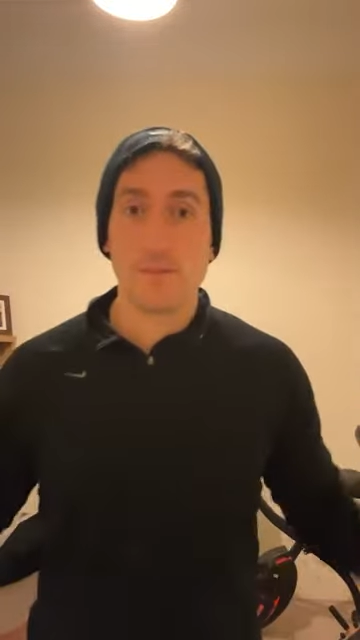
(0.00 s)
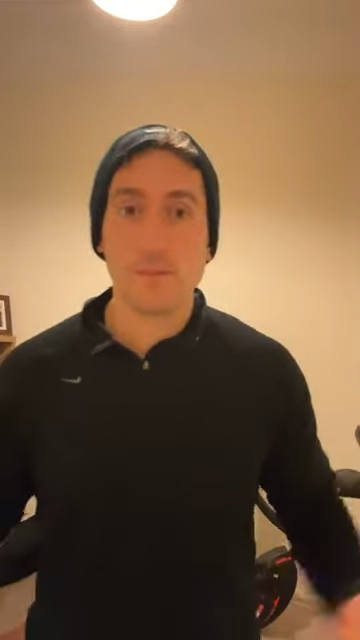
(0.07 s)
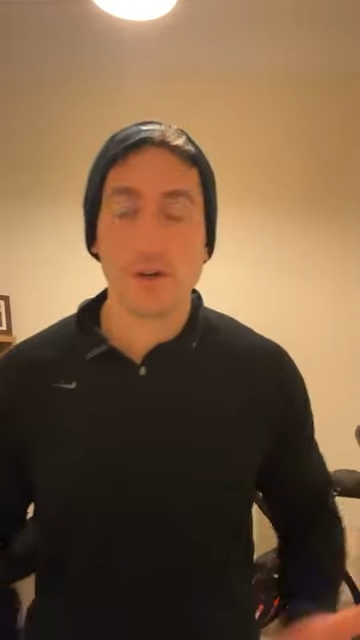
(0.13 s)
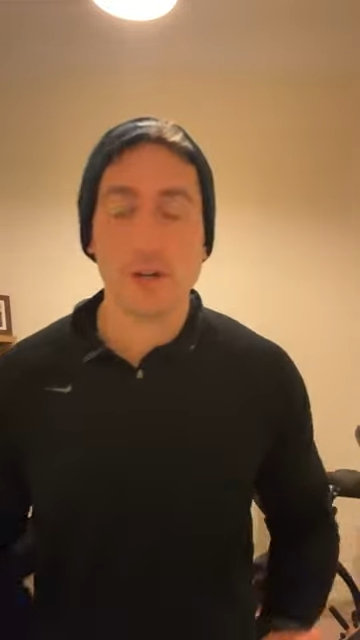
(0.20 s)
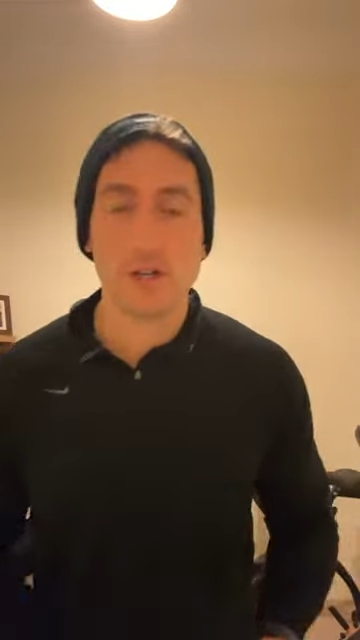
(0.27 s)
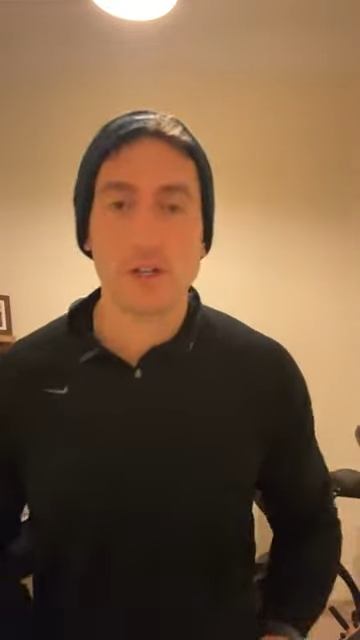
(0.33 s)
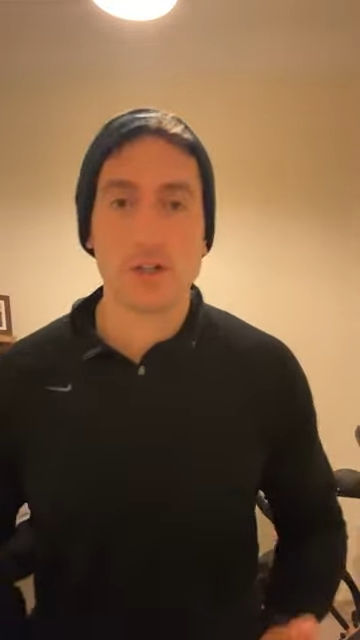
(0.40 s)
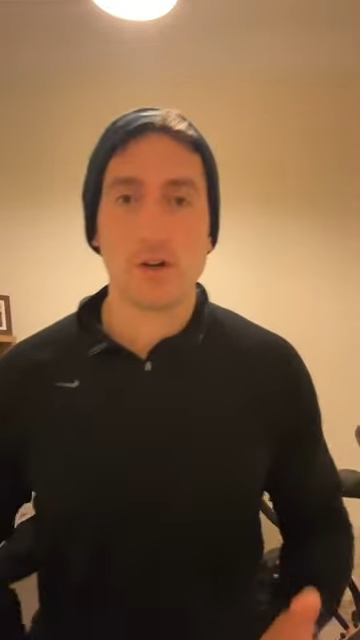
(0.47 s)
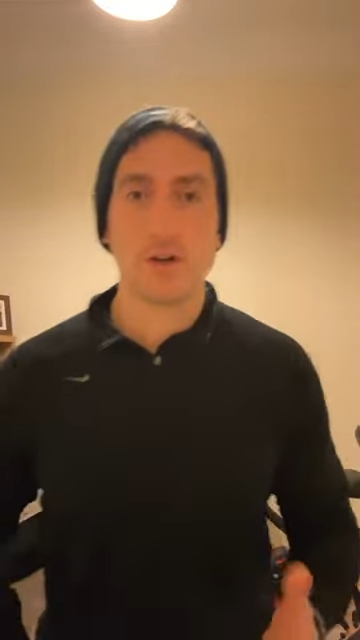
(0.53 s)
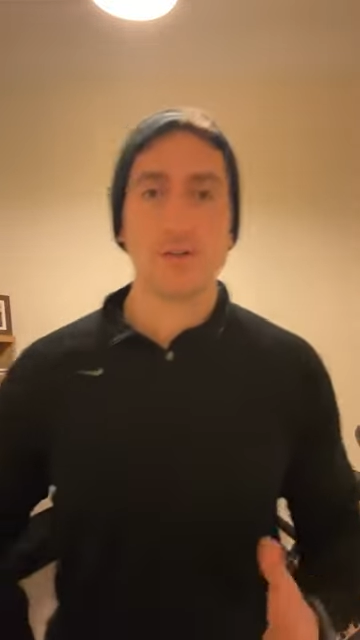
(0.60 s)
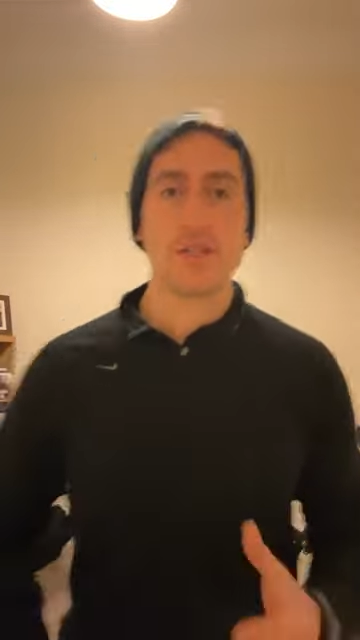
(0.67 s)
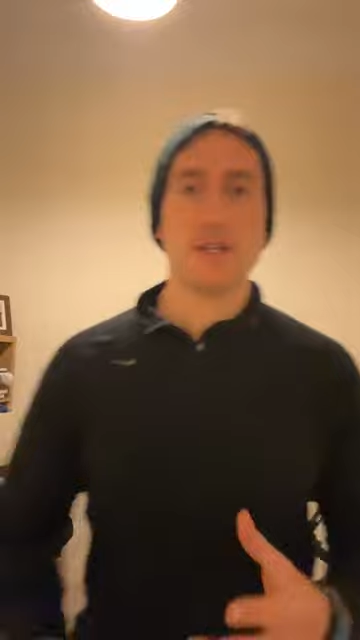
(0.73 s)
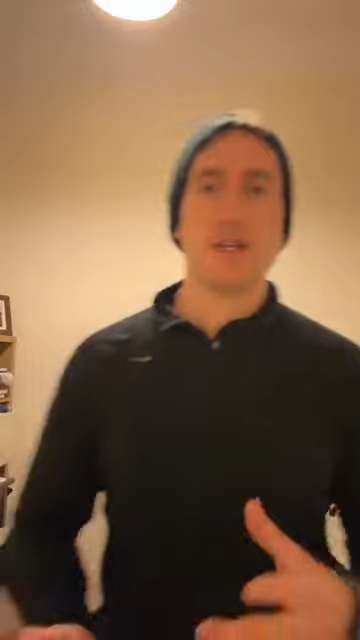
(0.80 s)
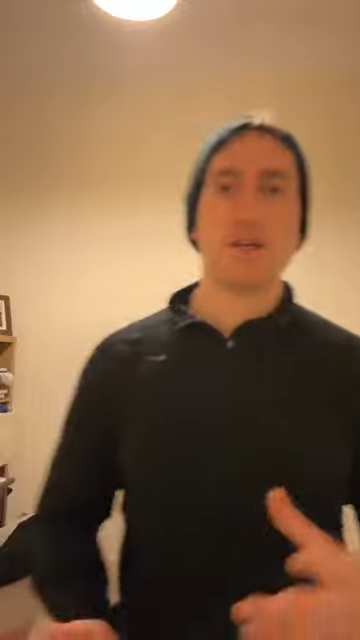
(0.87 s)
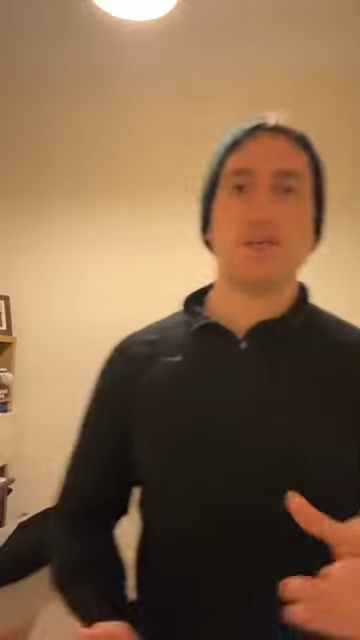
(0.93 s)
I'm not in control
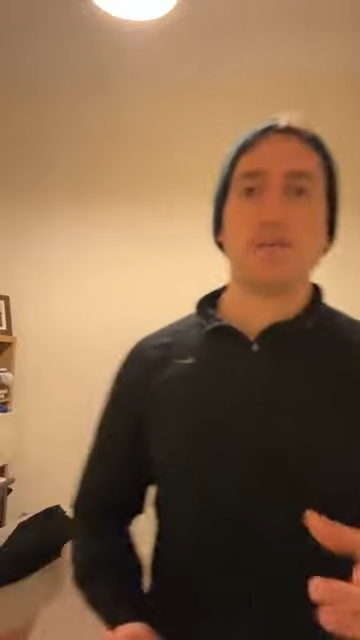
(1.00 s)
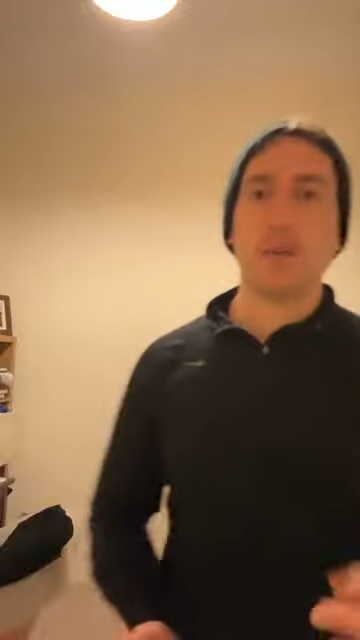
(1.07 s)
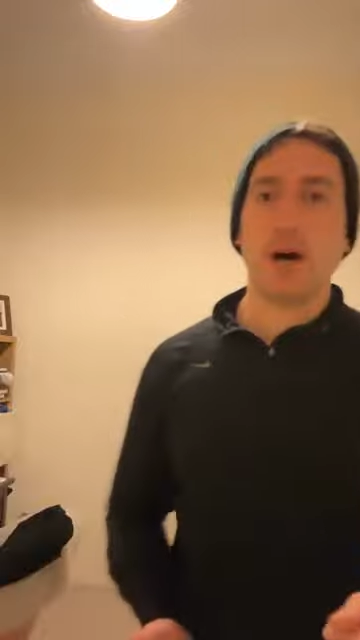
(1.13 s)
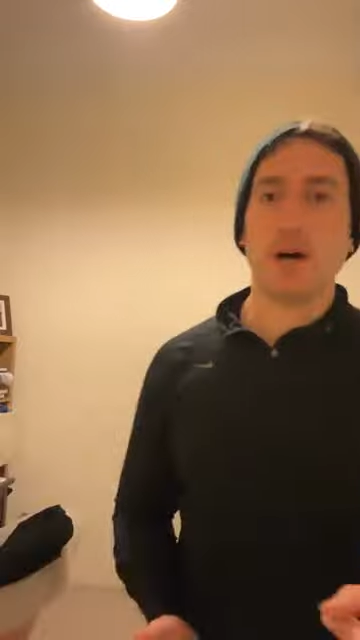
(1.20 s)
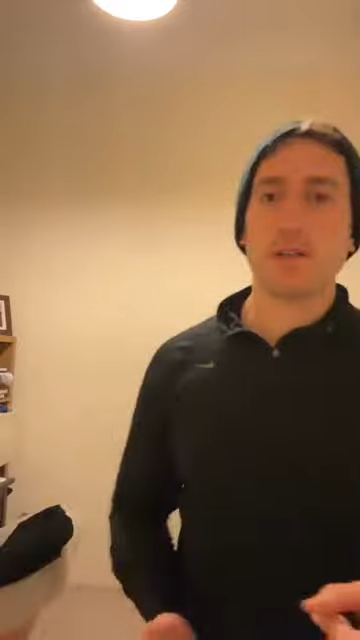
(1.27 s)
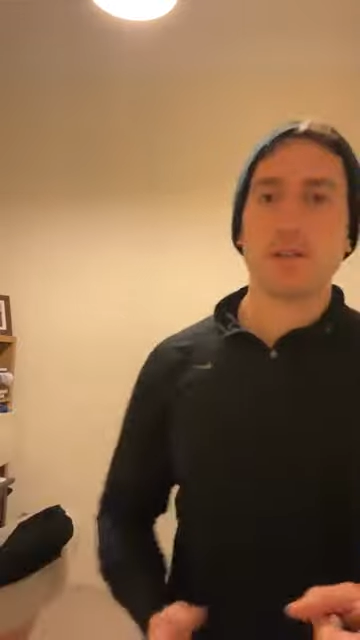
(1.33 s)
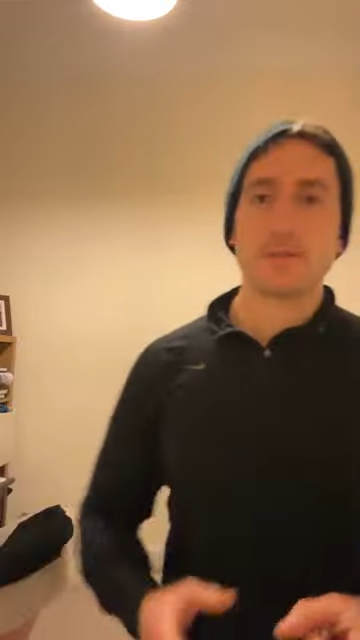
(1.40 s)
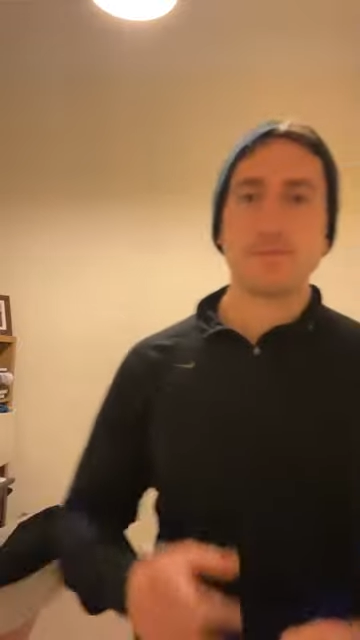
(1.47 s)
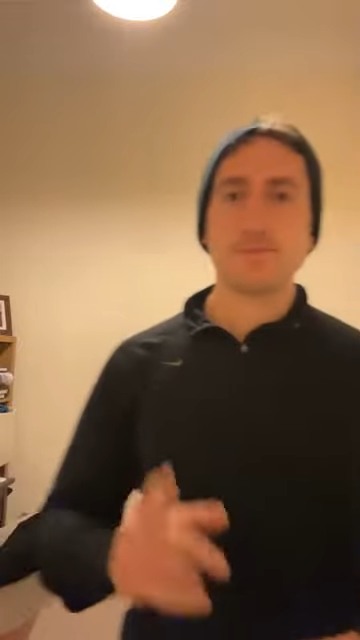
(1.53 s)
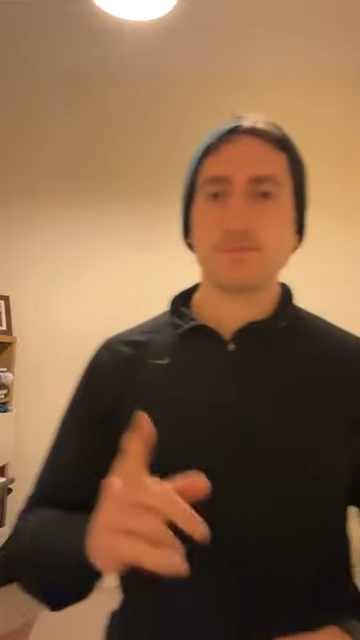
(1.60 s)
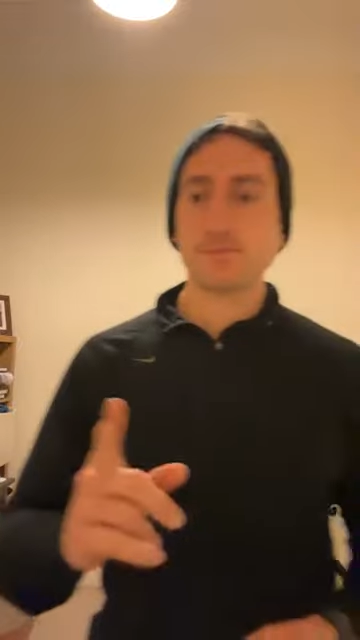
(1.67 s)
today, but